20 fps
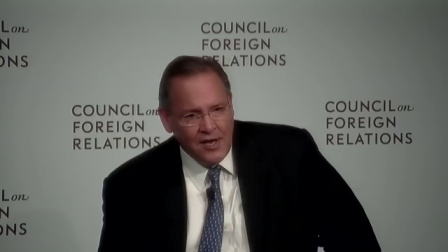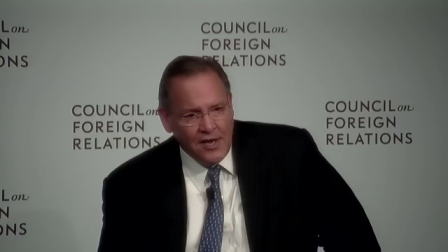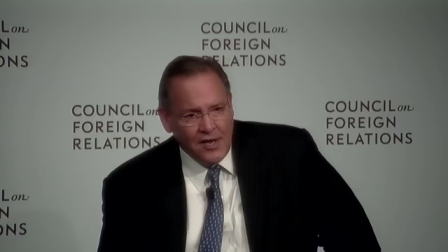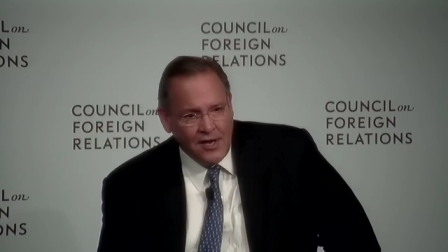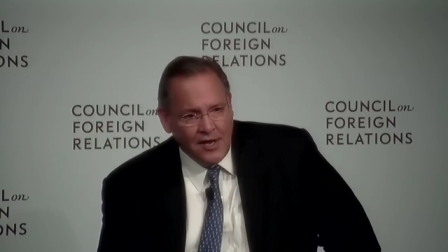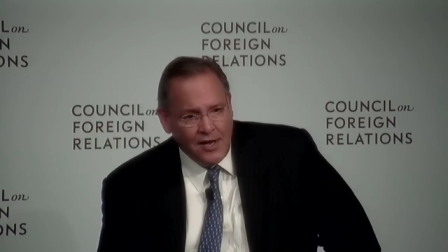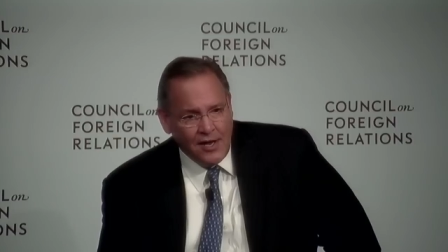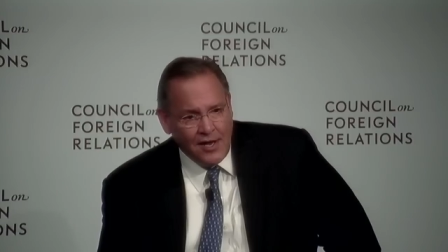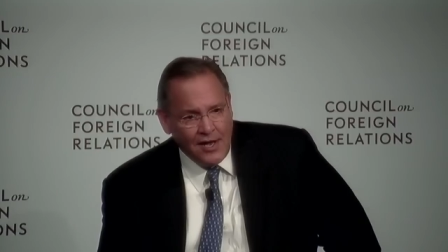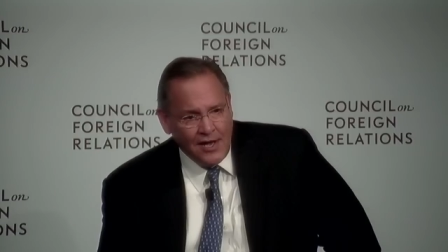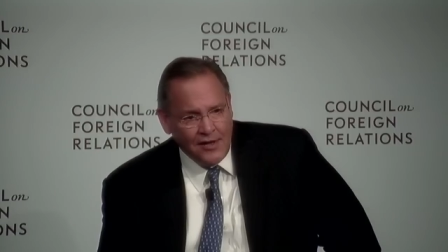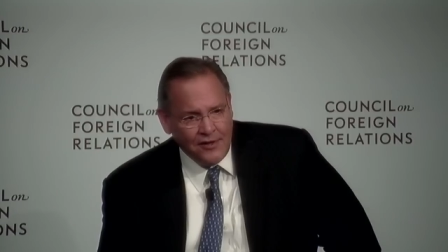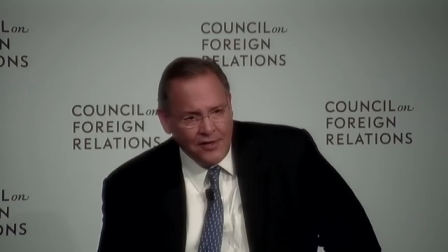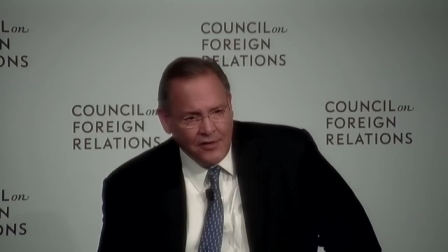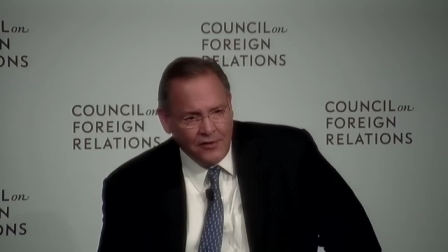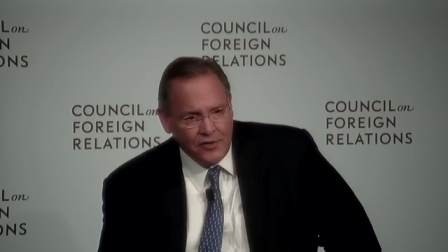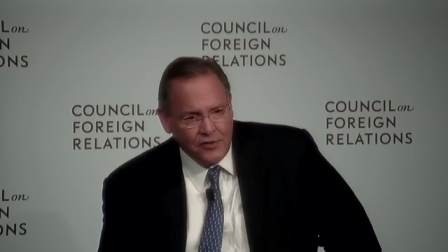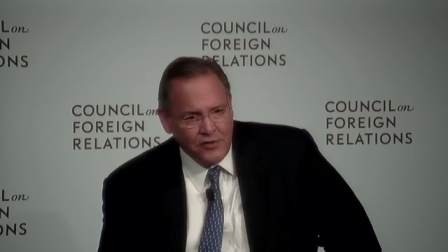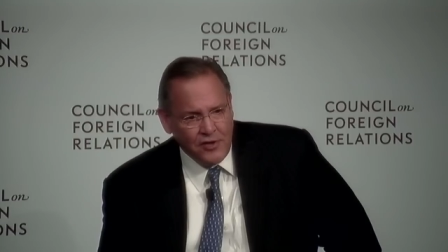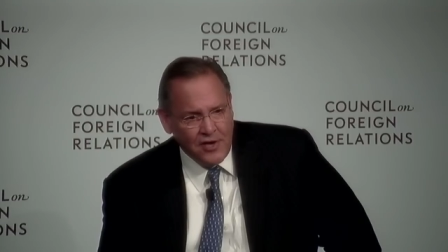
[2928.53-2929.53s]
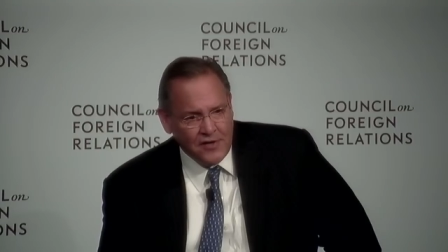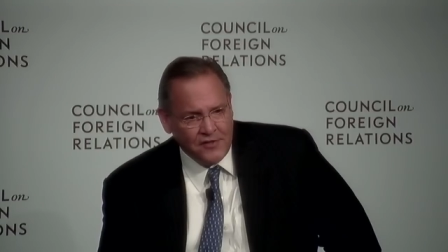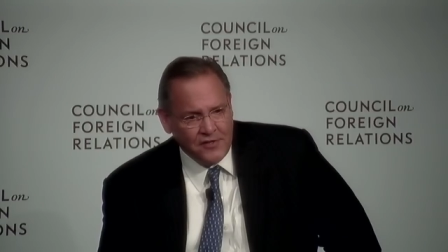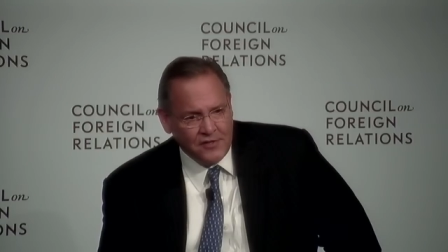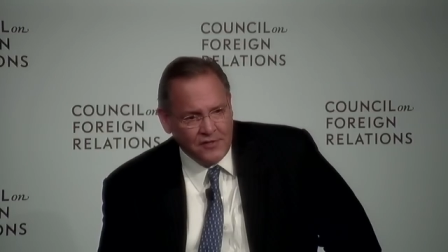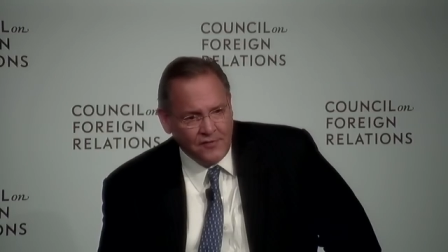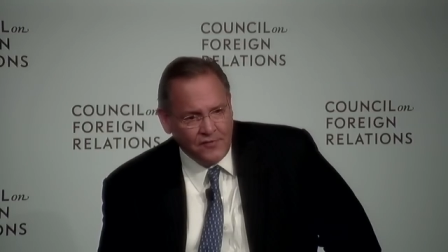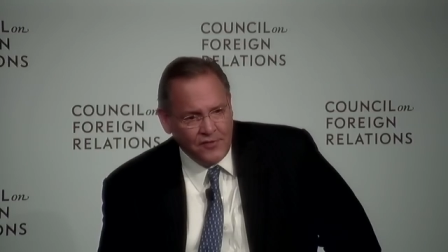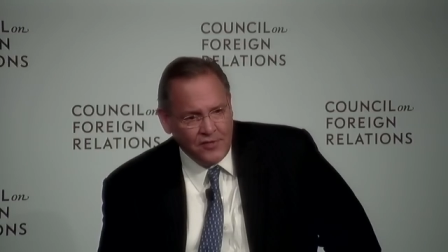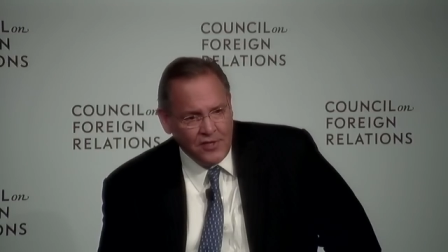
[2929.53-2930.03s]
Uh, I think the
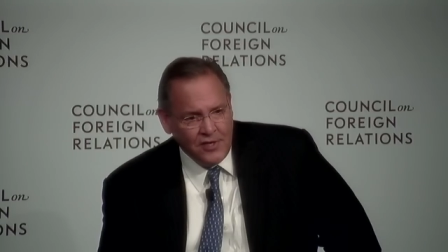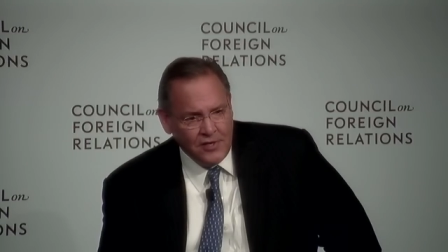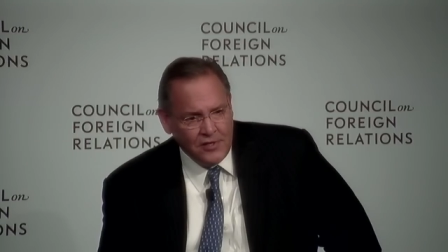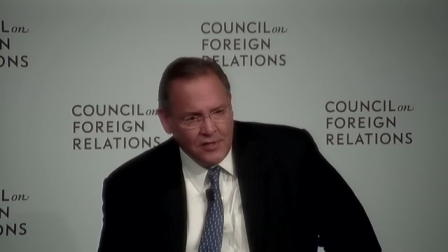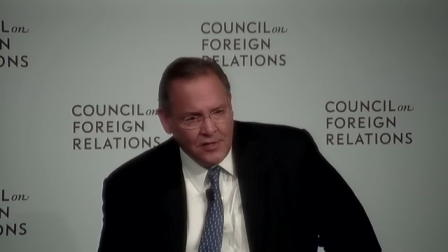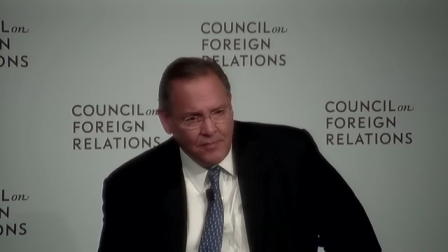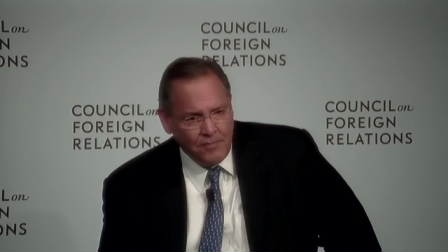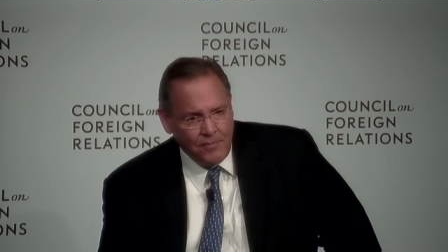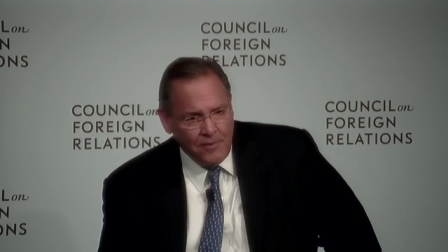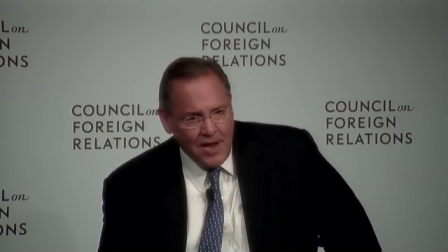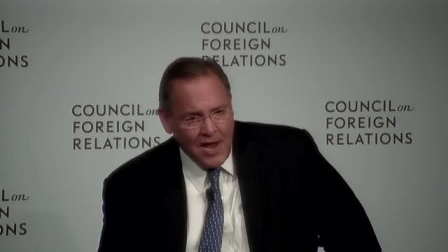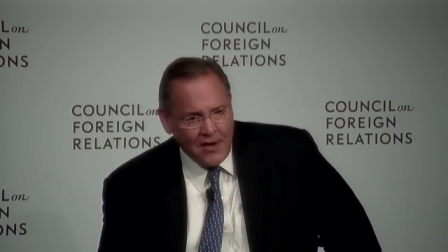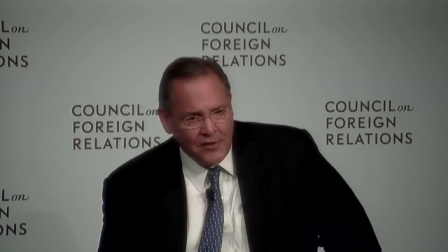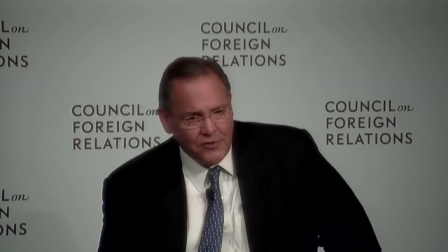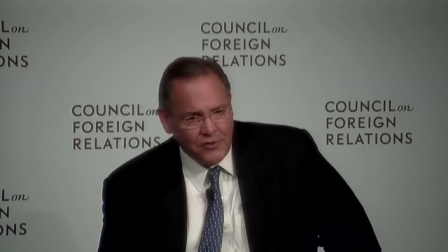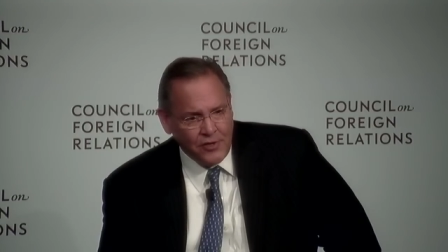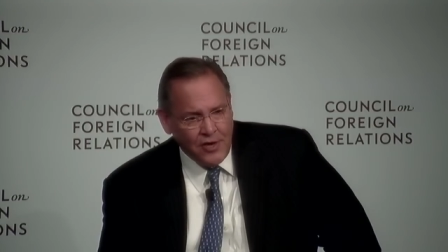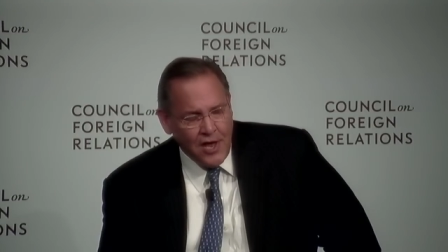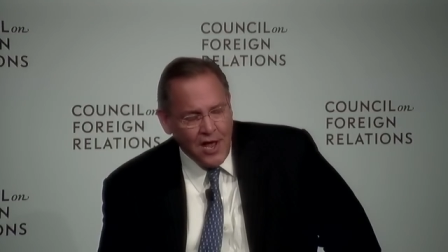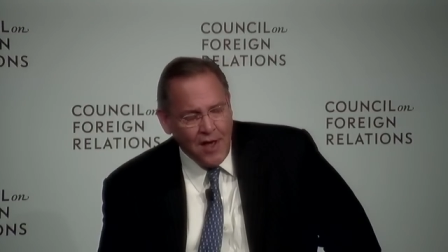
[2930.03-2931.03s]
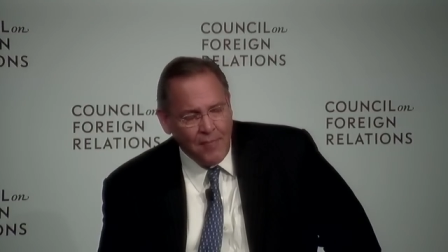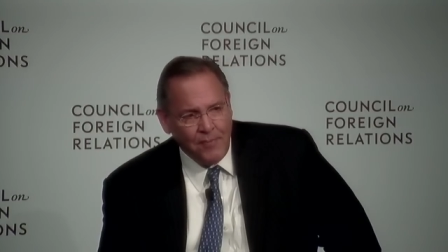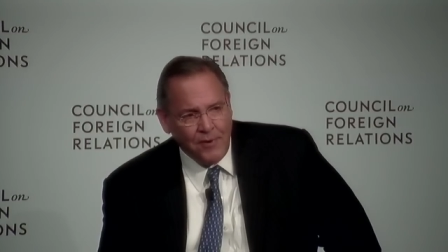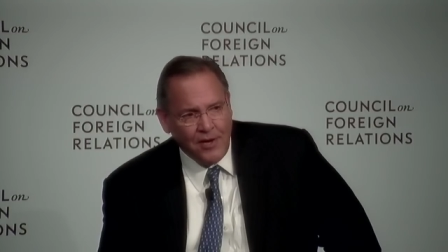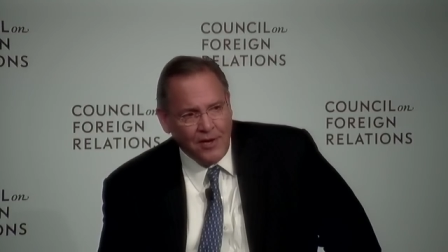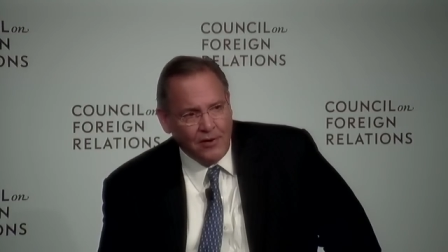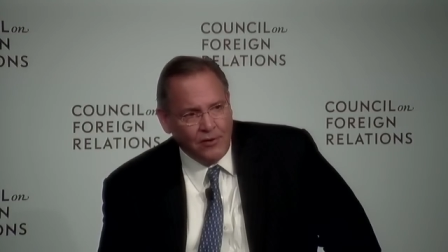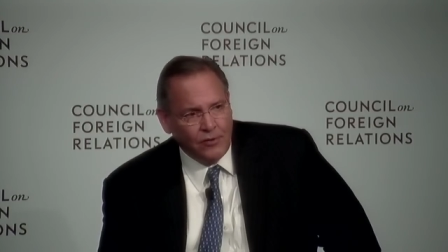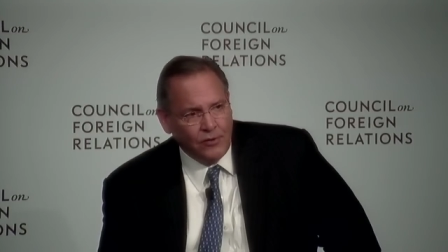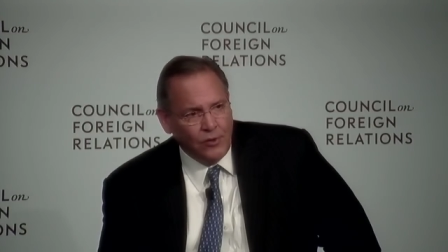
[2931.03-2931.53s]
chances of T T I P actually happening
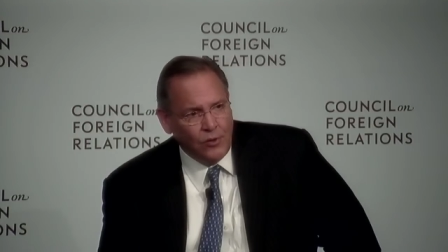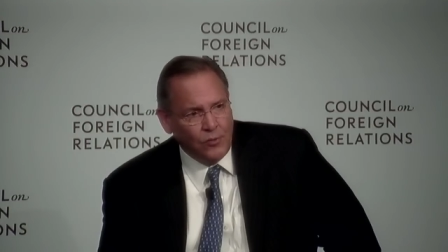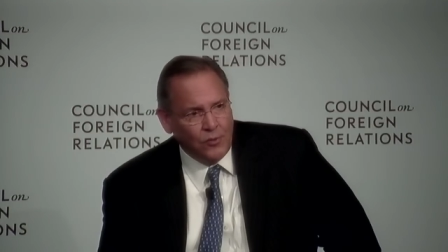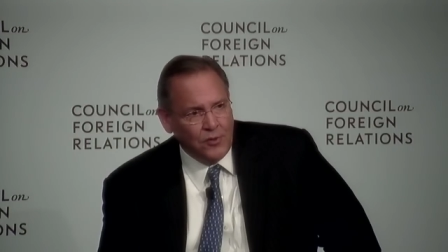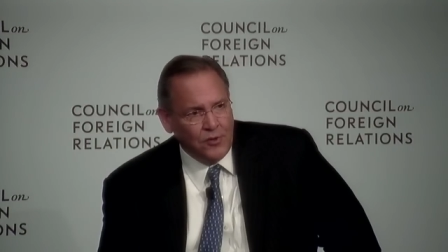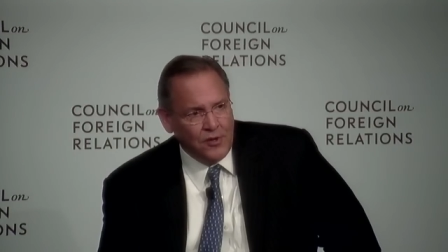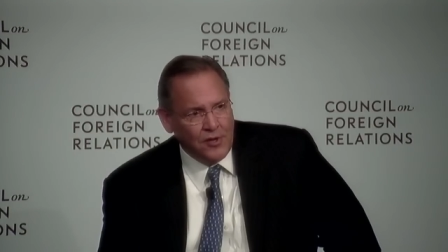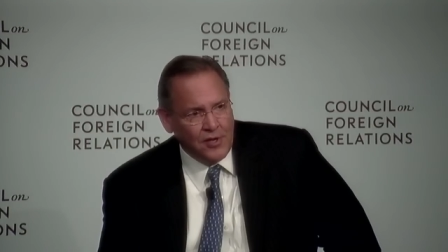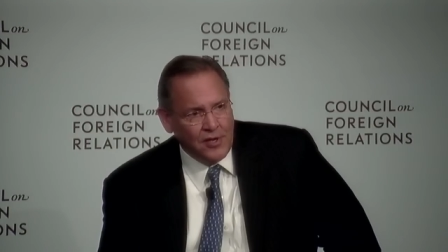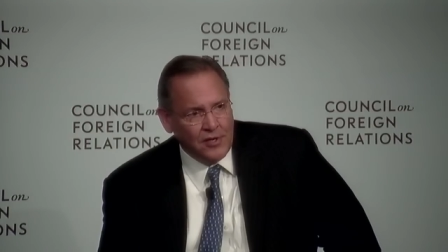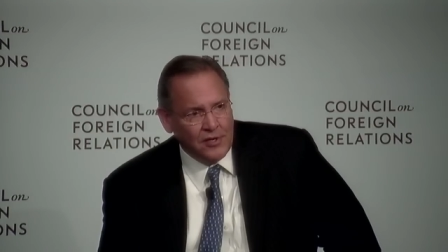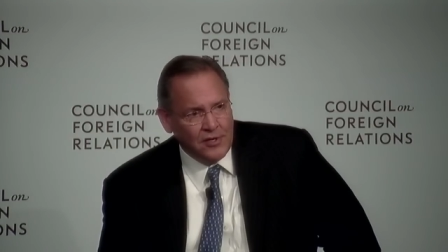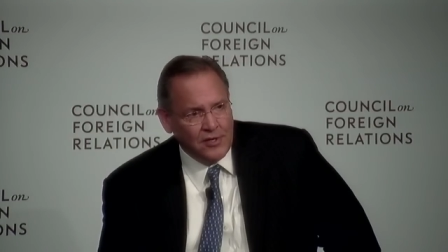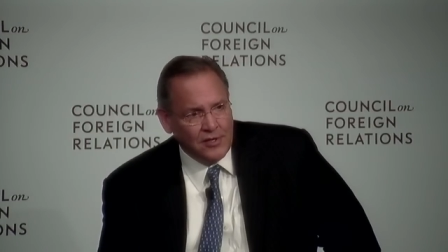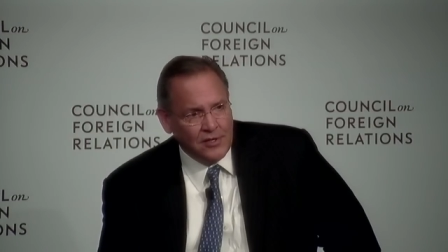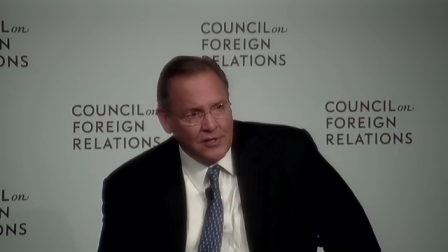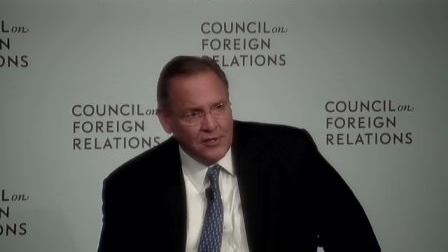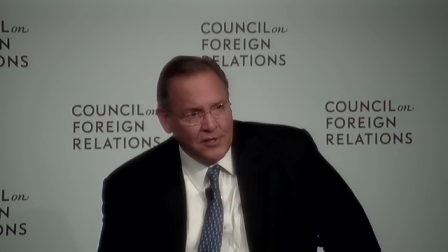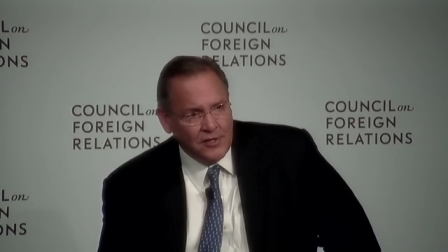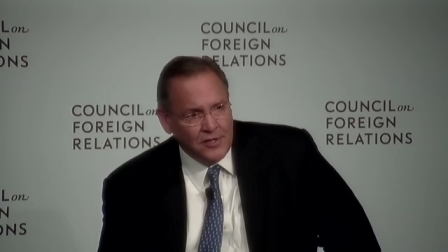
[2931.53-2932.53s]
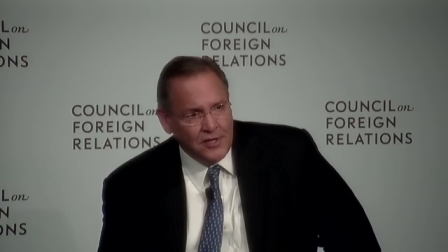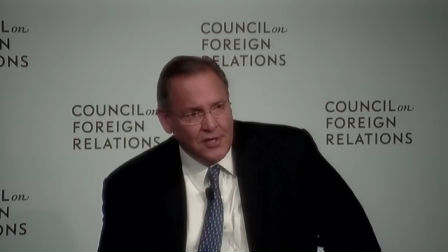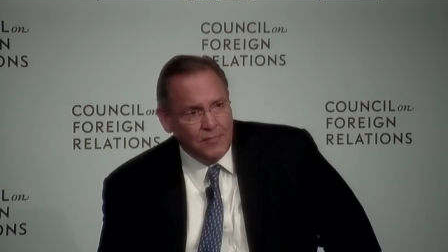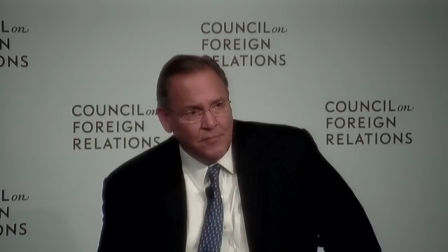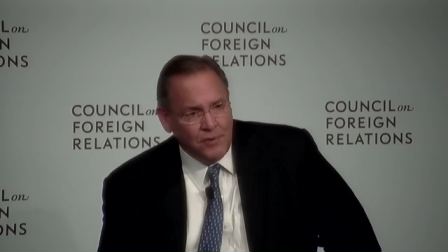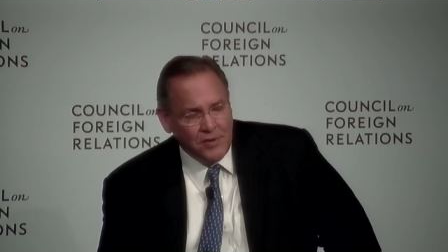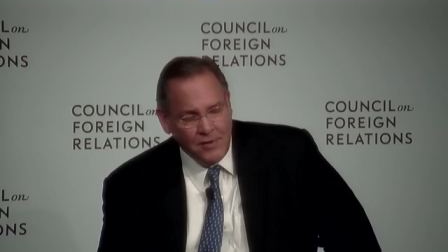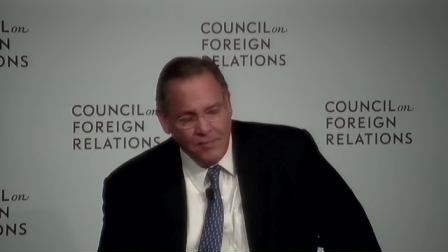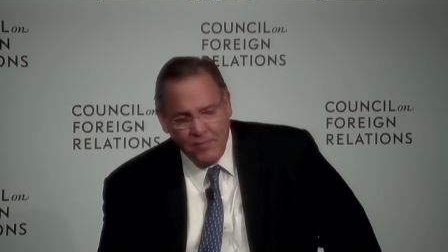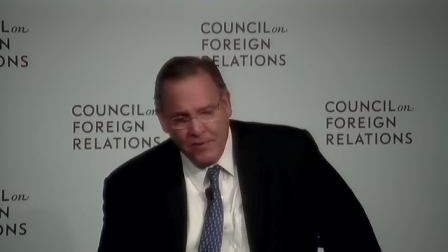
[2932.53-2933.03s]
are lower than uh, the T
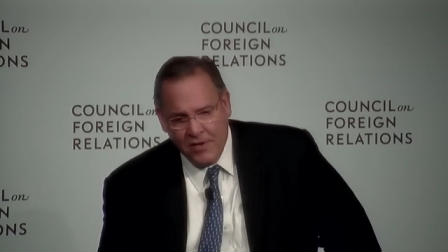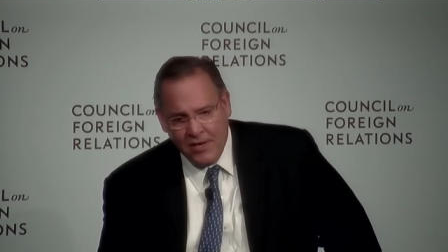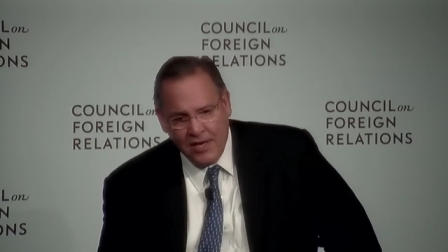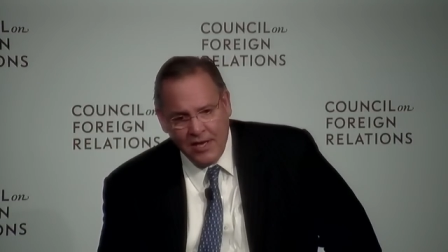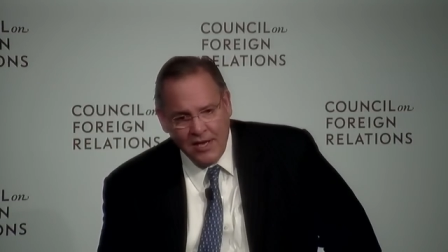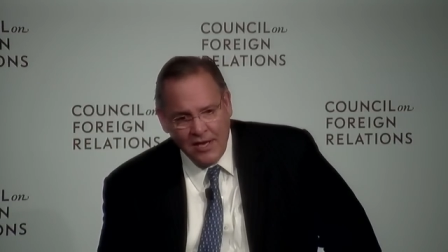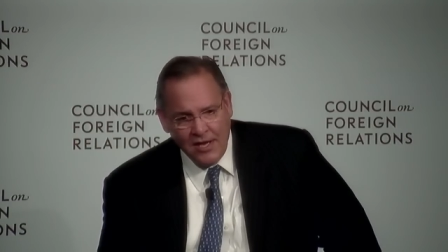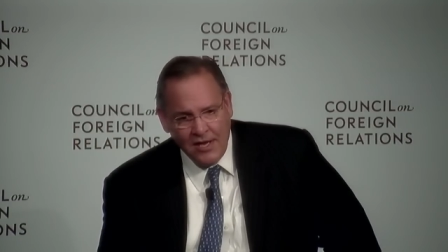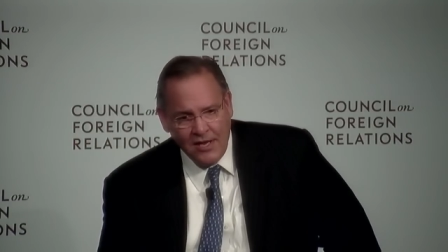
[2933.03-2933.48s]
P P.